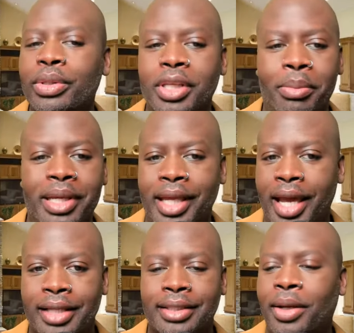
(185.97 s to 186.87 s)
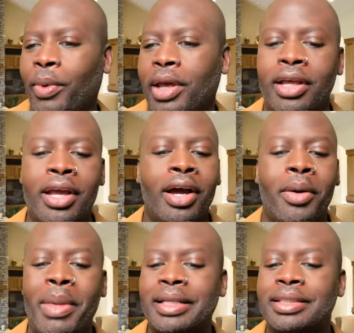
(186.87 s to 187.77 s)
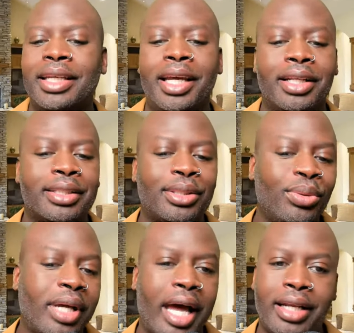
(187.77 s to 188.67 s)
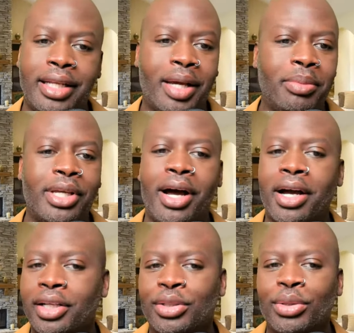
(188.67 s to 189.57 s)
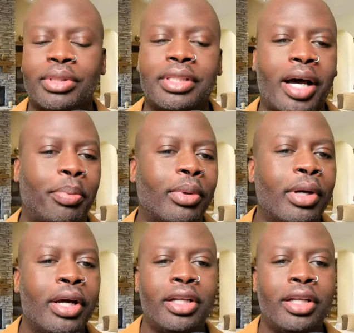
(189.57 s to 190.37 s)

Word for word: to be casket ready. My skin is too goddamn young and too supple